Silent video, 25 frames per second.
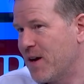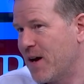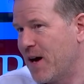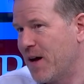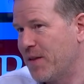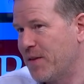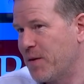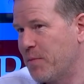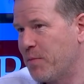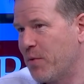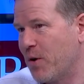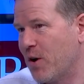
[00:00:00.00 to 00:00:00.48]

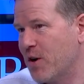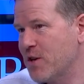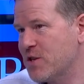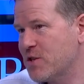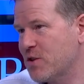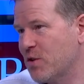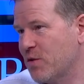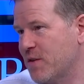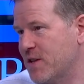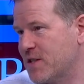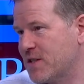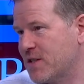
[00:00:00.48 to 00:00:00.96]
And the PAI
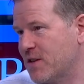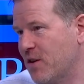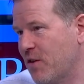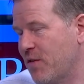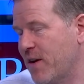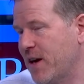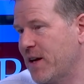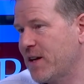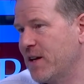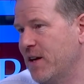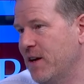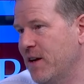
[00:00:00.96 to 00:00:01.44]
score is
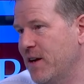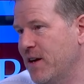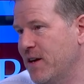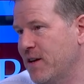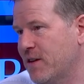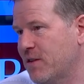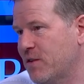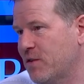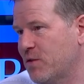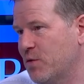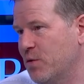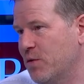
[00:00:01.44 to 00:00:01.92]
directly
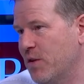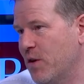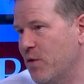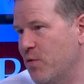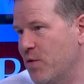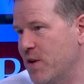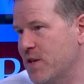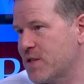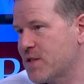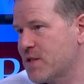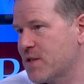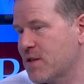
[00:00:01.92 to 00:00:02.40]
linked to the
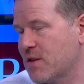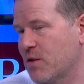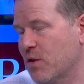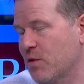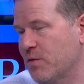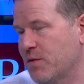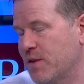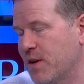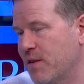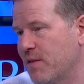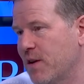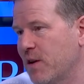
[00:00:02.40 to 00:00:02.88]
risk
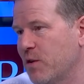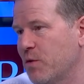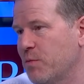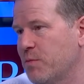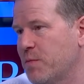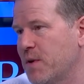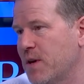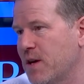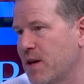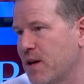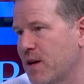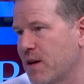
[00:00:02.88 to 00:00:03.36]
of
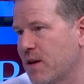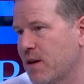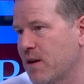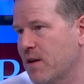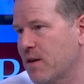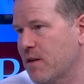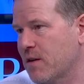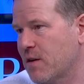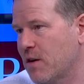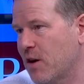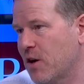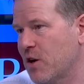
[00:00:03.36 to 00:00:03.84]
developing
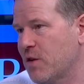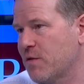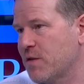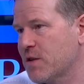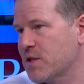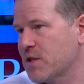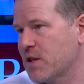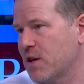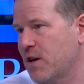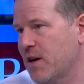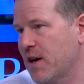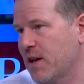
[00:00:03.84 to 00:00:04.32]

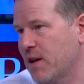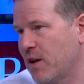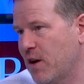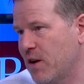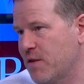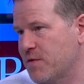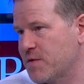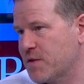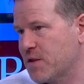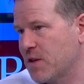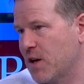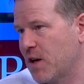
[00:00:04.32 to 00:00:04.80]
cardiovascular and
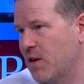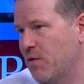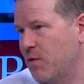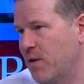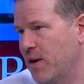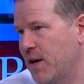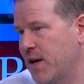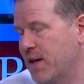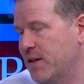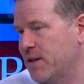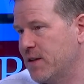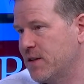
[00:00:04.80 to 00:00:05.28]

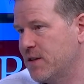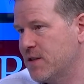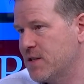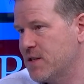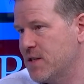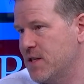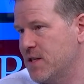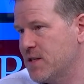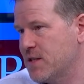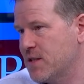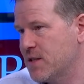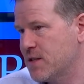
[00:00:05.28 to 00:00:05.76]
lifestyle-related
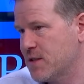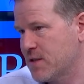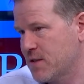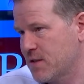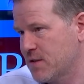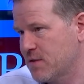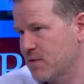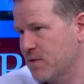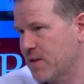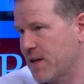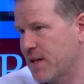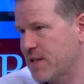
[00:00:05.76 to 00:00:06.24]
diseases.
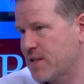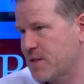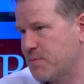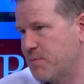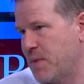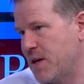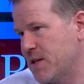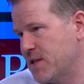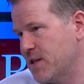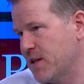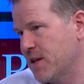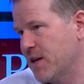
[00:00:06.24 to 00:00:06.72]
So that's
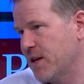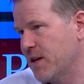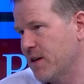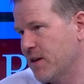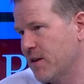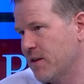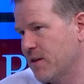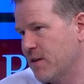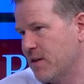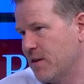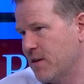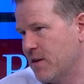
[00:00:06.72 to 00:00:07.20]
basically
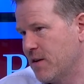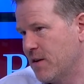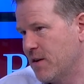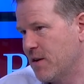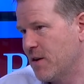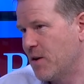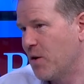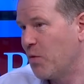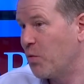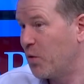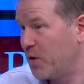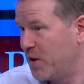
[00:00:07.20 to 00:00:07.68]

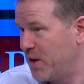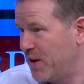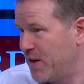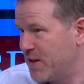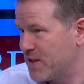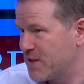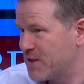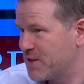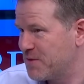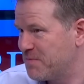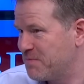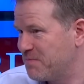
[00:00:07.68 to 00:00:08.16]
what it
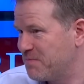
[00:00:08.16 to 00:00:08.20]
is.